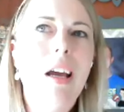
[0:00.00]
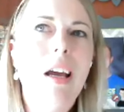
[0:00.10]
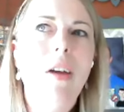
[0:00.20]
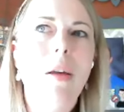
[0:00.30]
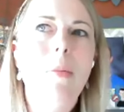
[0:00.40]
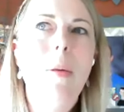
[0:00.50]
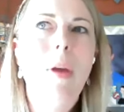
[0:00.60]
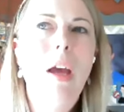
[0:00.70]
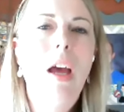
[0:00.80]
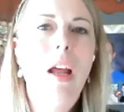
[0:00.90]
Yeah, okay,
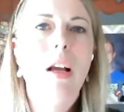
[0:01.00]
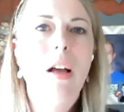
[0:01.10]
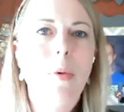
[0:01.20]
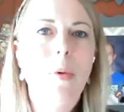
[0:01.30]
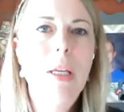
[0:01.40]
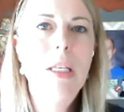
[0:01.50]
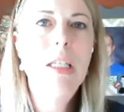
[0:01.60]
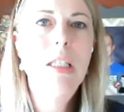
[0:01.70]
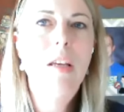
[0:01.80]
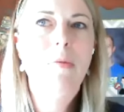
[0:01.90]
maybe I had a couple
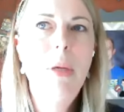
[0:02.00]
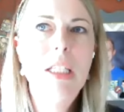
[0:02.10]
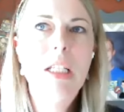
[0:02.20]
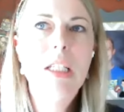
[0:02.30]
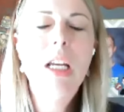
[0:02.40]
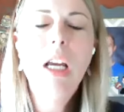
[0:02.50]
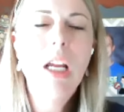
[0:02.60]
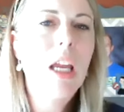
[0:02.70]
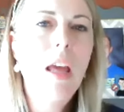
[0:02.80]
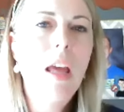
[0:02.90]
pieces of pizza. It's
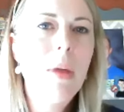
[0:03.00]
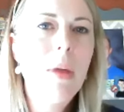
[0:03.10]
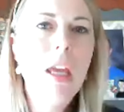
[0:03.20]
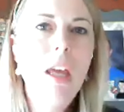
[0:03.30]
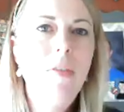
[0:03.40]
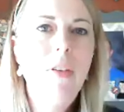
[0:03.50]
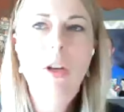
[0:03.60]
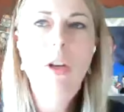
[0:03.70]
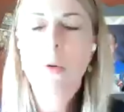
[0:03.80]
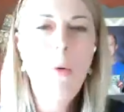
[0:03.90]
not going to get me if
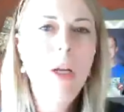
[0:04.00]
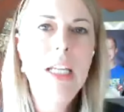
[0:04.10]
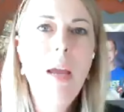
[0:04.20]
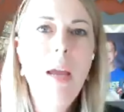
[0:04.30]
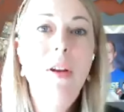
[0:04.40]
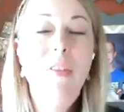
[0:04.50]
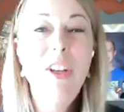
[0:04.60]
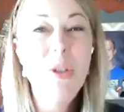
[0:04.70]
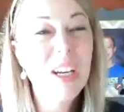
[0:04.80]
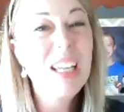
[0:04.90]
I do it one day, but if
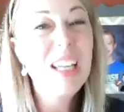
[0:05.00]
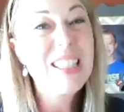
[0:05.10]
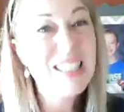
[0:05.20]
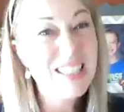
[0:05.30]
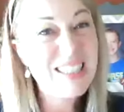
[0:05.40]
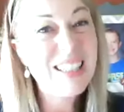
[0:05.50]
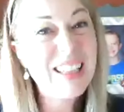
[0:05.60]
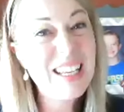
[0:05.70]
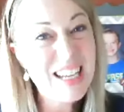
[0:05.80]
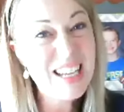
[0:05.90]
I do it
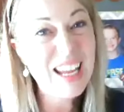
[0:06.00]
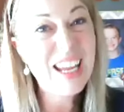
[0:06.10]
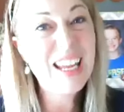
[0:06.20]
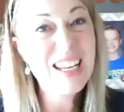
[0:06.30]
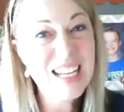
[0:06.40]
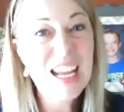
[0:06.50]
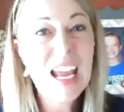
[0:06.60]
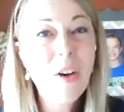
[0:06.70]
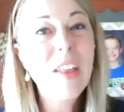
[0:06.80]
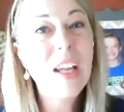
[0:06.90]
consistently day in and day
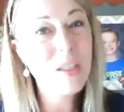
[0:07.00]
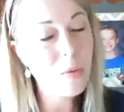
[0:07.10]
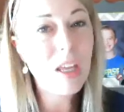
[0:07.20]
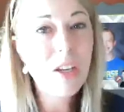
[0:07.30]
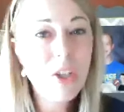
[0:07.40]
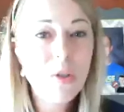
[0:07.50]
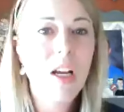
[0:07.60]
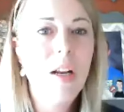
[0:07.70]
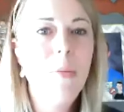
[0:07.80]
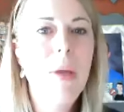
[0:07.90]
out, that's where the issues are
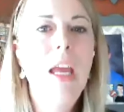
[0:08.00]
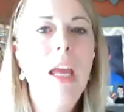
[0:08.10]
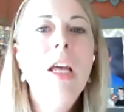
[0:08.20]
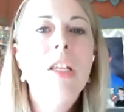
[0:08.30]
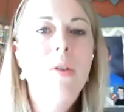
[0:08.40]
going to be.